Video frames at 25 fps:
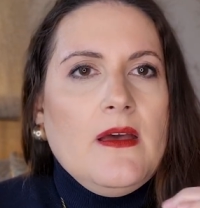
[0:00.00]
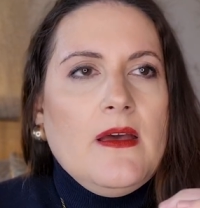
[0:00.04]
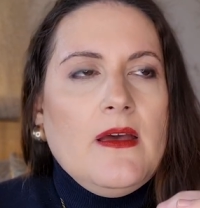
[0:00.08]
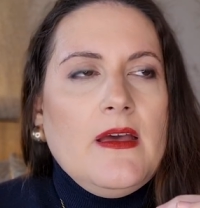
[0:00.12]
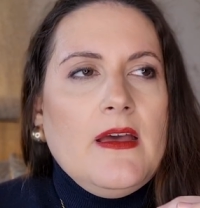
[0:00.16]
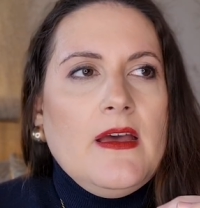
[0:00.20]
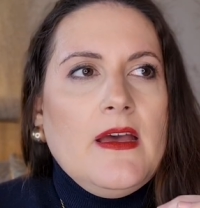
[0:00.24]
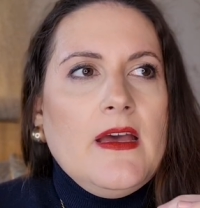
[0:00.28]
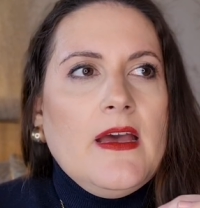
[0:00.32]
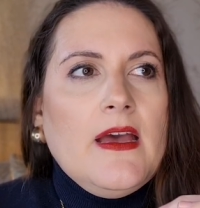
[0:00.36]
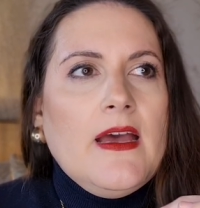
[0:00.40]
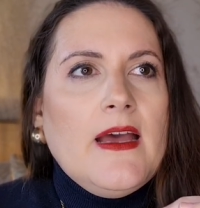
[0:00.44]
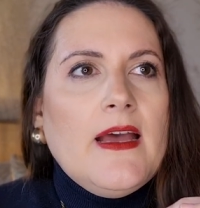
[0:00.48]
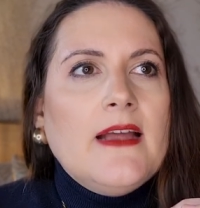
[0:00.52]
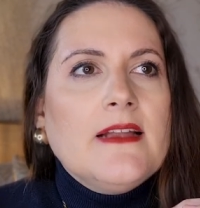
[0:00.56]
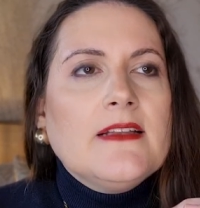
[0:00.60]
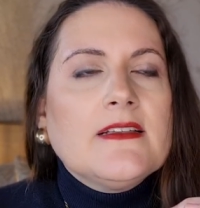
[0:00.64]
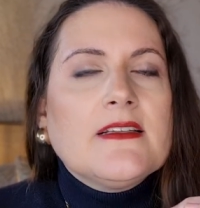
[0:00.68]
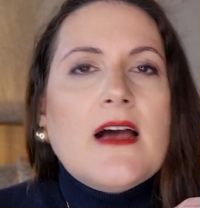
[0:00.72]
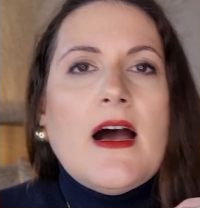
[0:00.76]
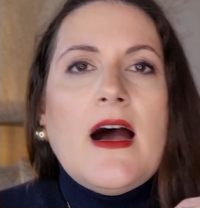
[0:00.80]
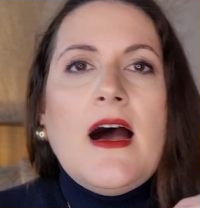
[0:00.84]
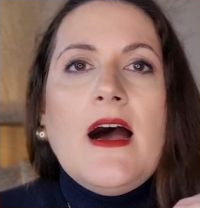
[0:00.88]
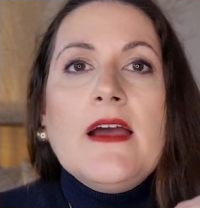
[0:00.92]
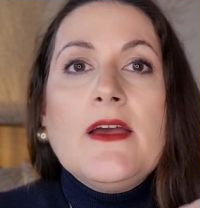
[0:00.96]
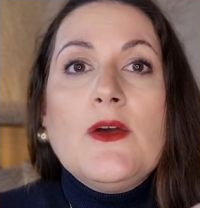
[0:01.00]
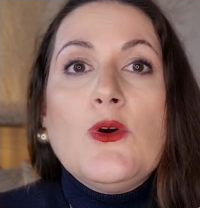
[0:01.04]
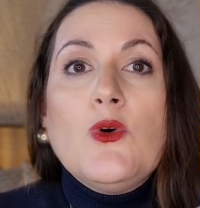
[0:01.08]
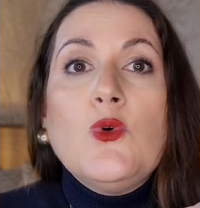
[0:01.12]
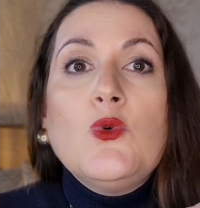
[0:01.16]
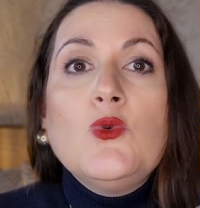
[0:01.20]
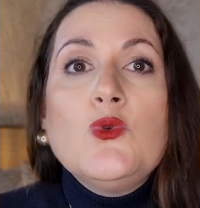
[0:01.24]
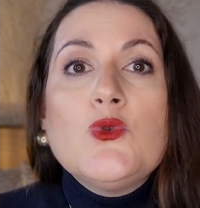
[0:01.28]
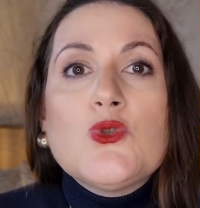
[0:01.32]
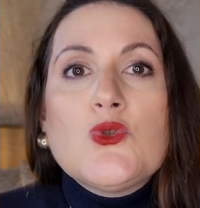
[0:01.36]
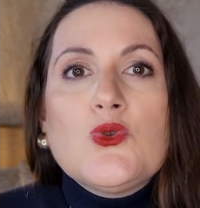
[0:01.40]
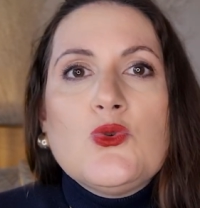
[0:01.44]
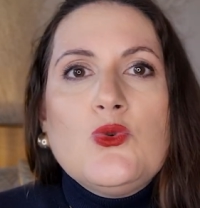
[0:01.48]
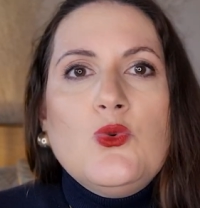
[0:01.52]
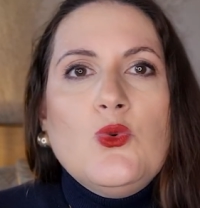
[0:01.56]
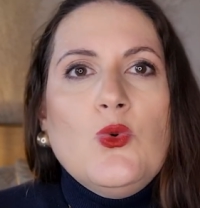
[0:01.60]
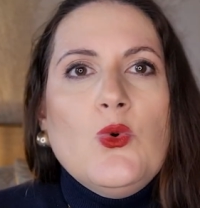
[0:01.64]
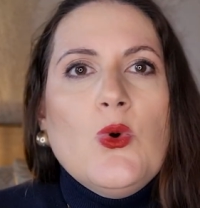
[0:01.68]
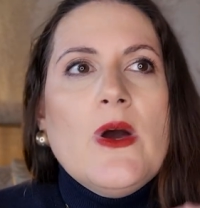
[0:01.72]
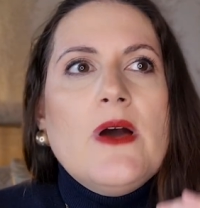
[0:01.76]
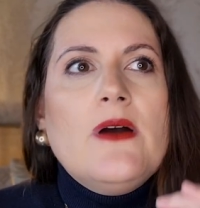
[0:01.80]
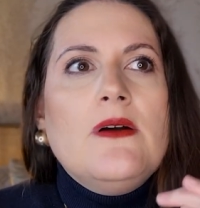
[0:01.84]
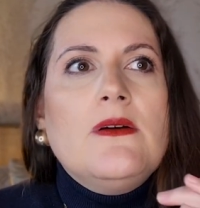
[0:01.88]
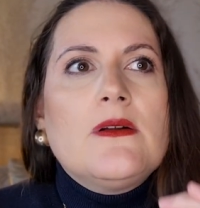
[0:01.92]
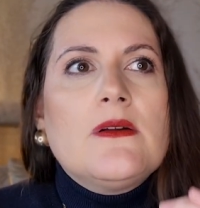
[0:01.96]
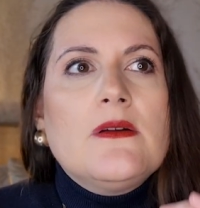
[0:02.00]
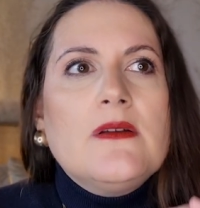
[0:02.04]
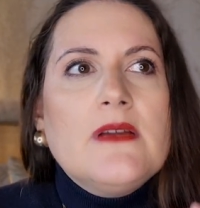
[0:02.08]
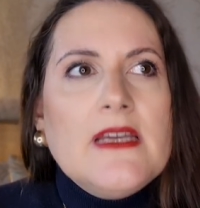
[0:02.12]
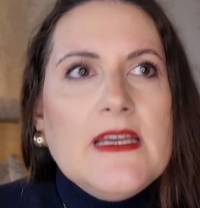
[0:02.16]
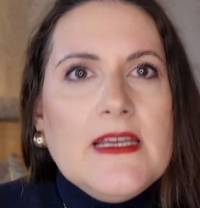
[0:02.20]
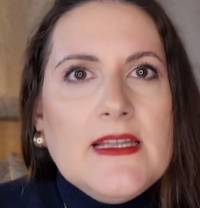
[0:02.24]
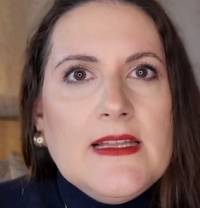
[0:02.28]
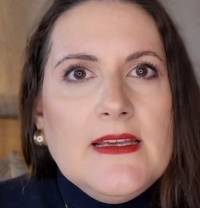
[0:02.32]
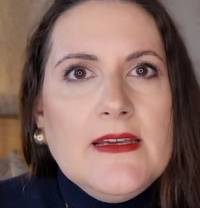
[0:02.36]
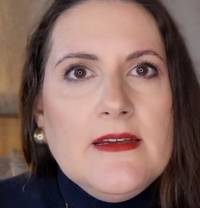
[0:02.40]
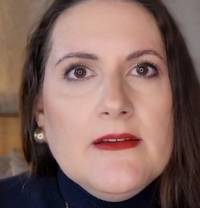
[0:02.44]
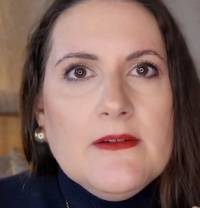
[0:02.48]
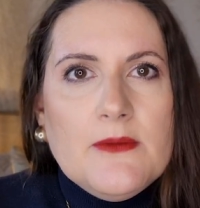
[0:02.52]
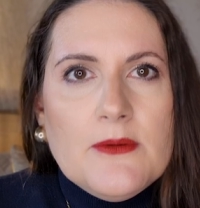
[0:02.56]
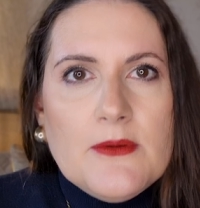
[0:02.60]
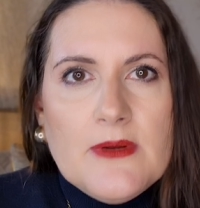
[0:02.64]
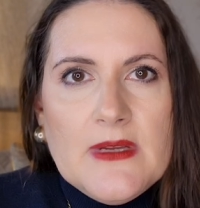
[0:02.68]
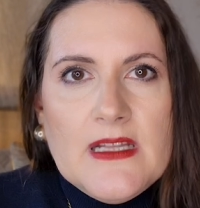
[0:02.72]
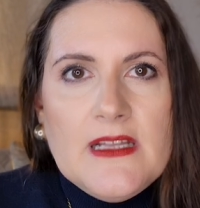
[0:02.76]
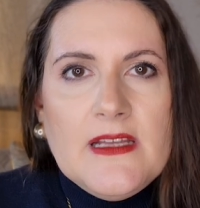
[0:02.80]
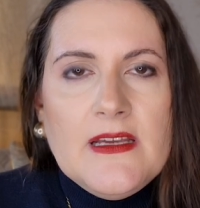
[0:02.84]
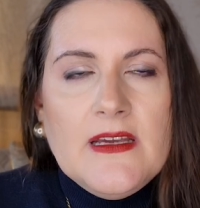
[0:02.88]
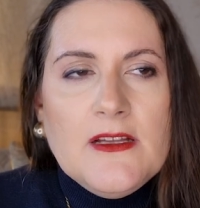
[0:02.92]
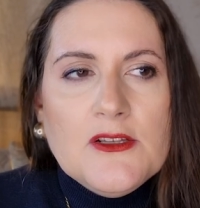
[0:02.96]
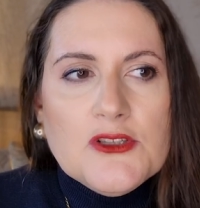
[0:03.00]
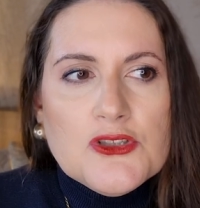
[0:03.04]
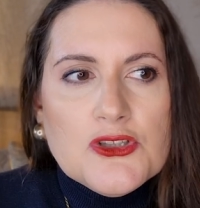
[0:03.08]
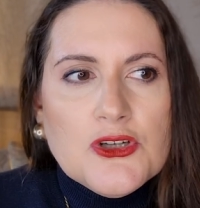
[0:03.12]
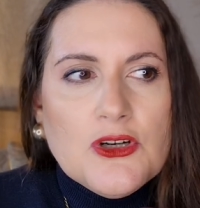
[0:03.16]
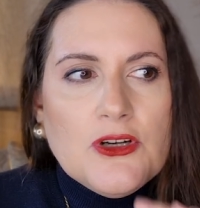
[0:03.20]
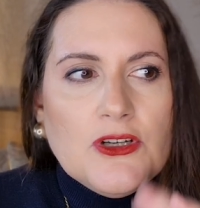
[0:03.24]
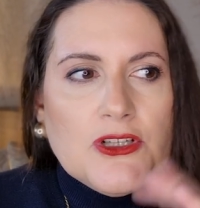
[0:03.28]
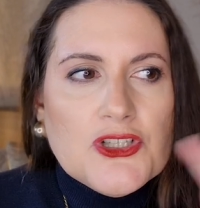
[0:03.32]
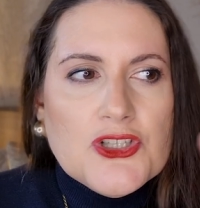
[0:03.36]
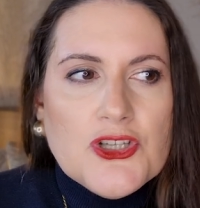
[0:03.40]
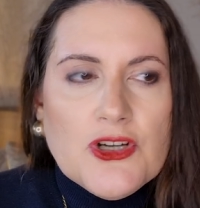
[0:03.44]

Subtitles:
And I also really enjoyed,